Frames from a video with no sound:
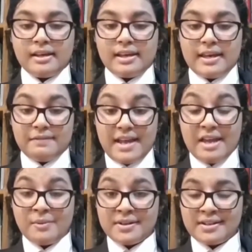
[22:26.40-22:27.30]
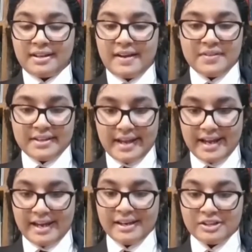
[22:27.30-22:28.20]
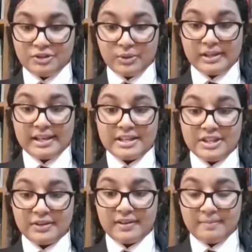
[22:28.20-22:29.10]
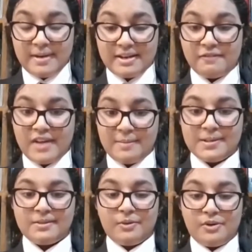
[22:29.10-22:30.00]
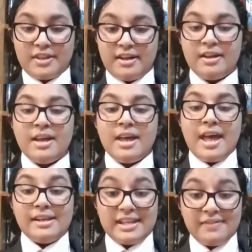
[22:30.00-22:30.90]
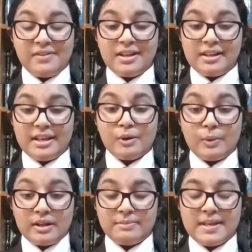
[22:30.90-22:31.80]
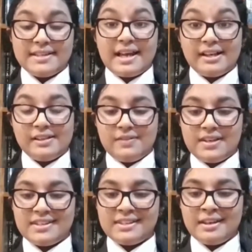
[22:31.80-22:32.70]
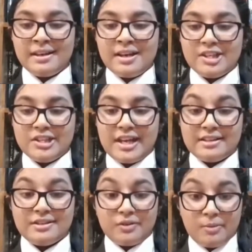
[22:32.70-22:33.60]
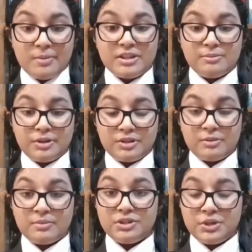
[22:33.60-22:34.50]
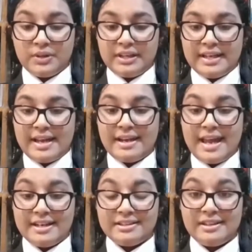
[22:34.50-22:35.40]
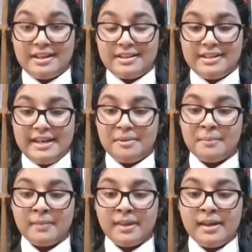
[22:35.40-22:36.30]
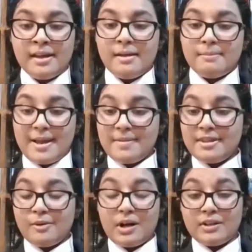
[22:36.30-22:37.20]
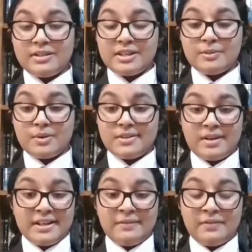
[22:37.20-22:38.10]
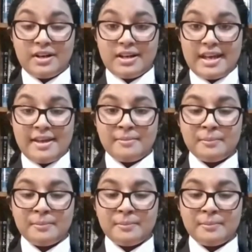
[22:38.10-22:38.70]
If Anne was alive today, surely she could have been a famous author and definitely a world peace activist. She had so much emotional maturity at age 13. Maybe the world just wasn't ready for her yet.